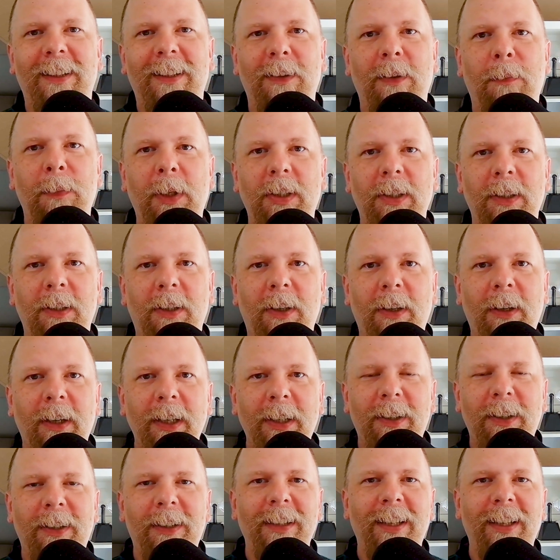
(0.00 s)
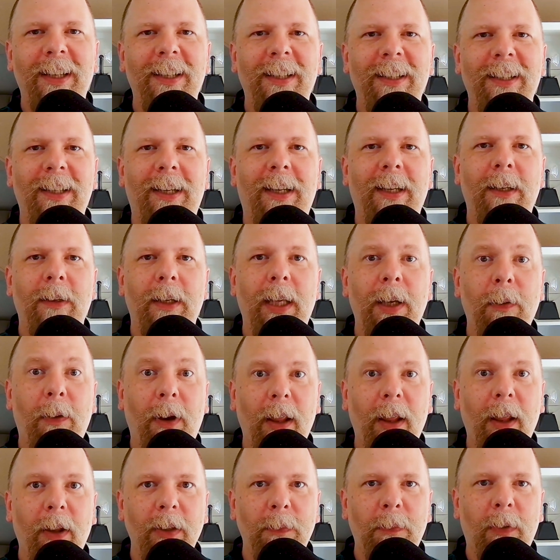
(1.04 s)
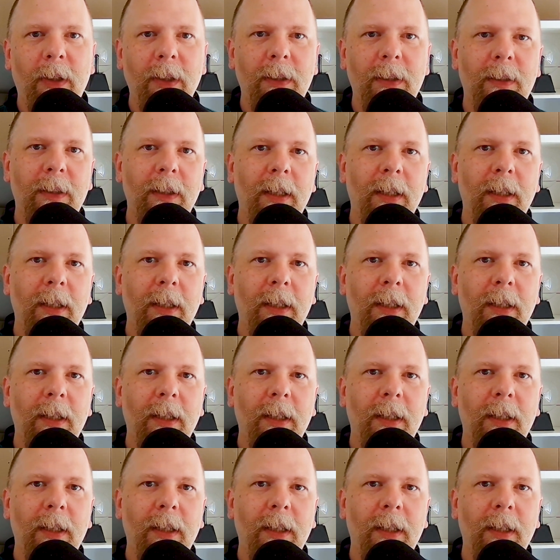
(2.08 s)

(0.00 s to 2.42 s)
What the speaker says: mentioned earlier and get one of those books.